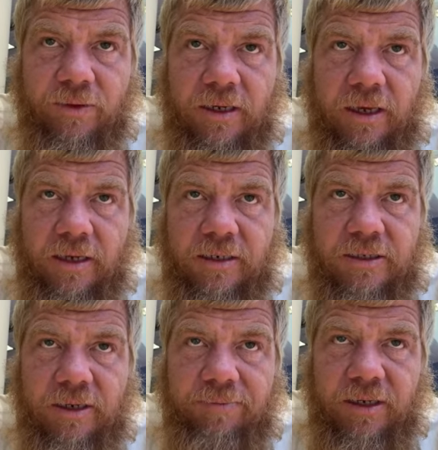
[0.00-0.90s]
it is
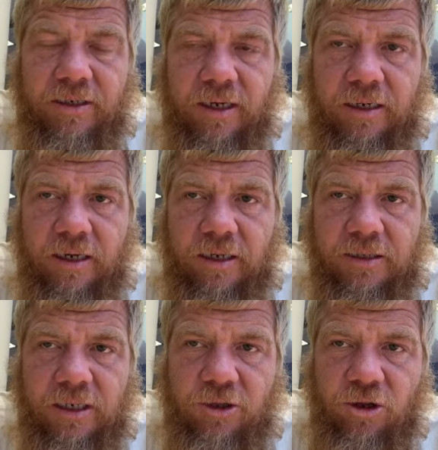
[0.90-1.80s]
something done on
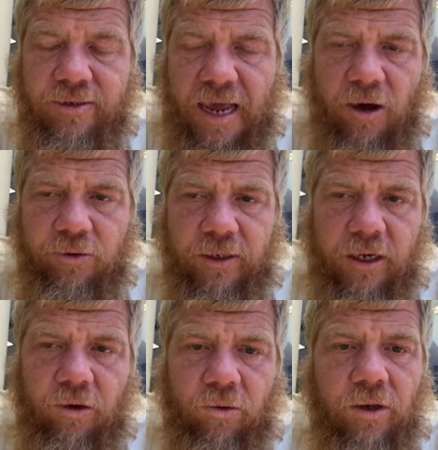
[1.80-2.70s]
such a down
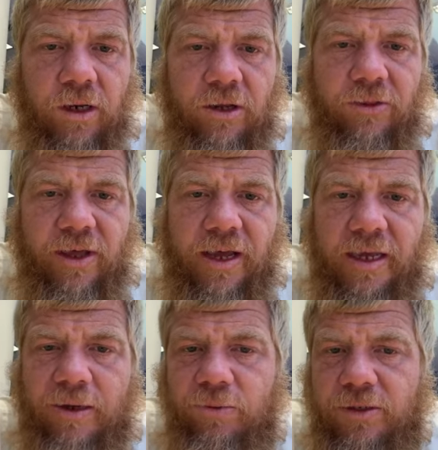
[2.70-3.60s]
low that
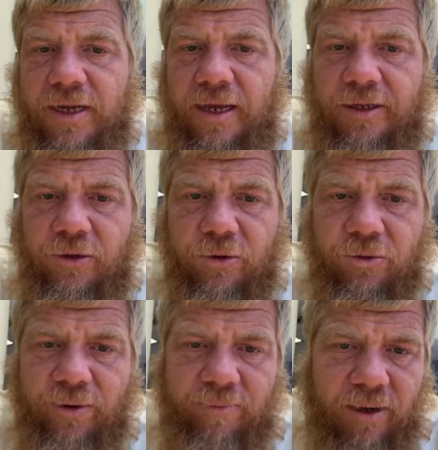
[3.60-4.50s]
it will take you
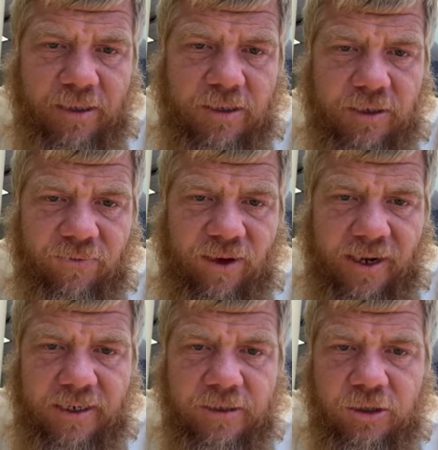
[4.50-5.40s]
three months to find it.